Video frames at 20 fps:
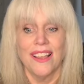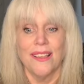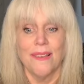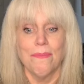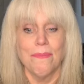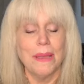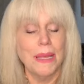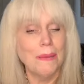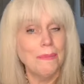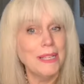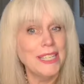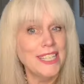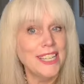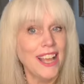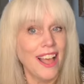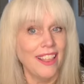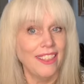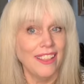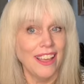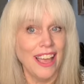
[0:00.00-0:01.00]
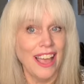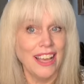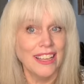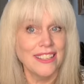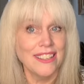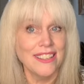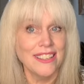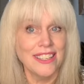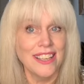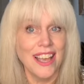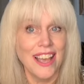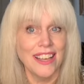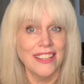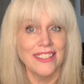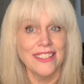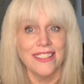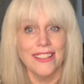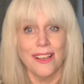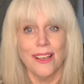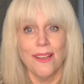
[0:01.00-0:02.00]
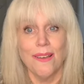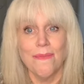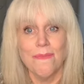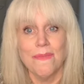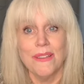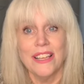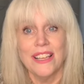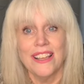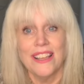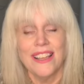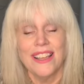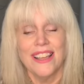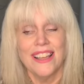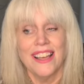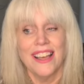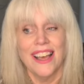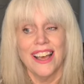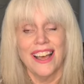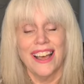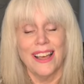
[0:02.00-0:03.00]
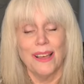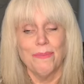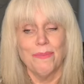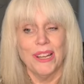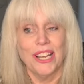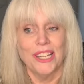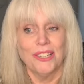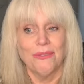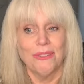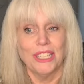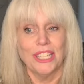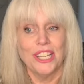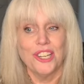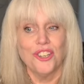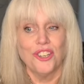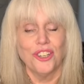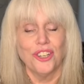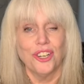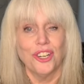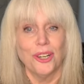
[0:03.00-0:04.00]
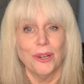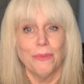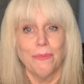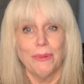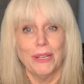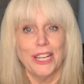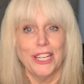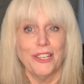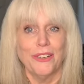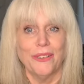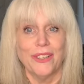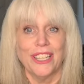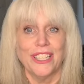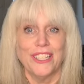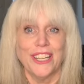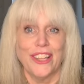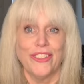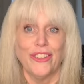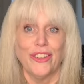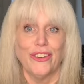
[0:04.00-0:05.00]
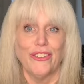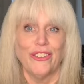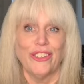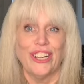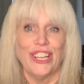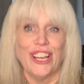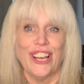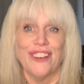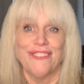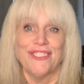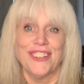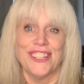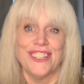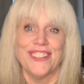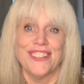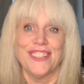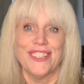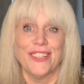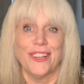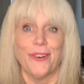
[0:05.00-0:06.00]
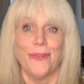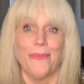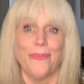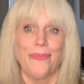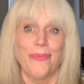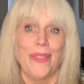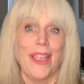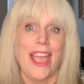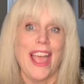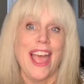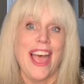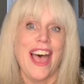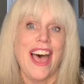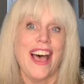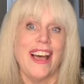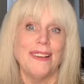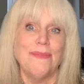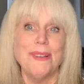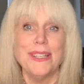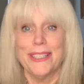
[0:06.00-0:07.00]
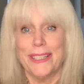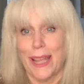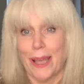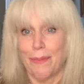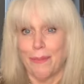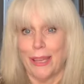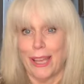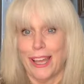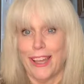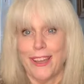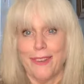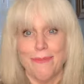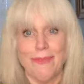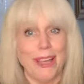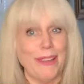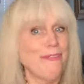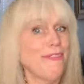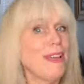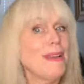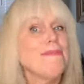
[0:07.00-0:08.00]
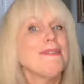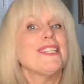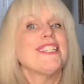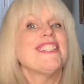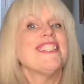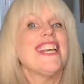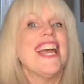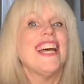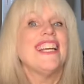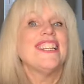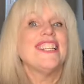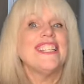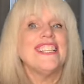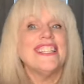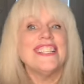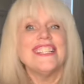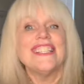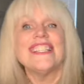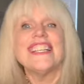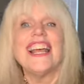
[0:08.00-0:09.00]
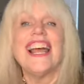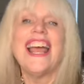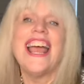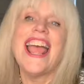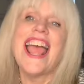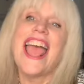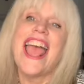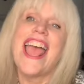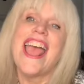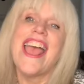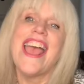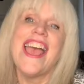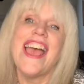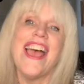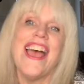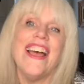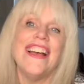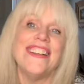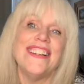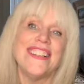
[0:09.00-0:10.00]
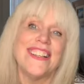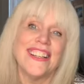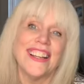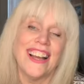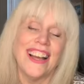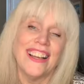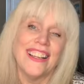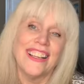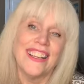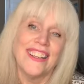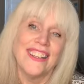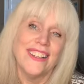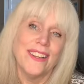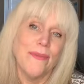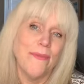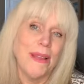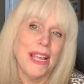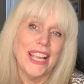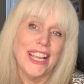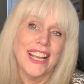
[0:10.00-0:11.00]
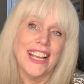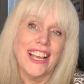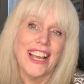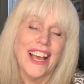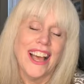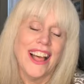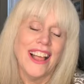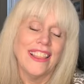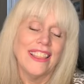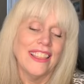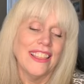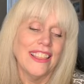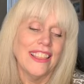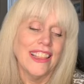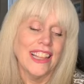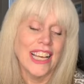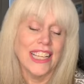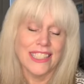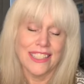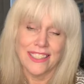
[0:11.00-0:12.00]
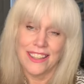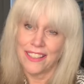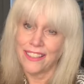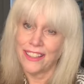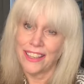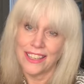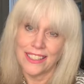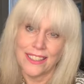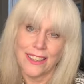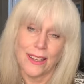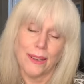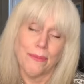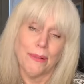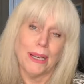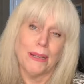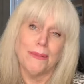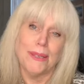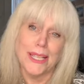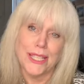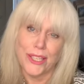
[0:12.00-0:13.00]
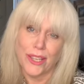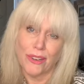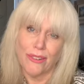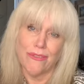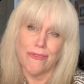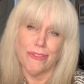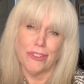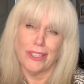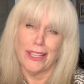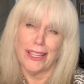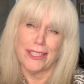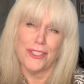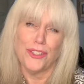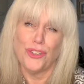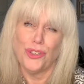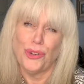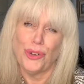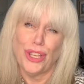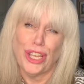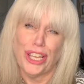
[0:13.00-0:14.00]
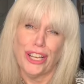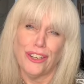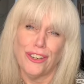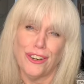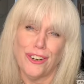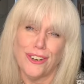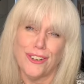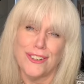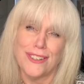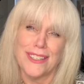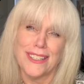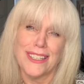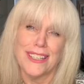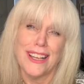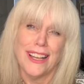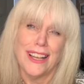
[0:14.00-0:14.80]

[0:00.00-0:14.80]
Maybe Tallahassee has some. I'm not really sure, but I don't get down there very often. So I'm just happy I have my fabric stashes, and I could make lots of things. I could probably sew for like 2 years.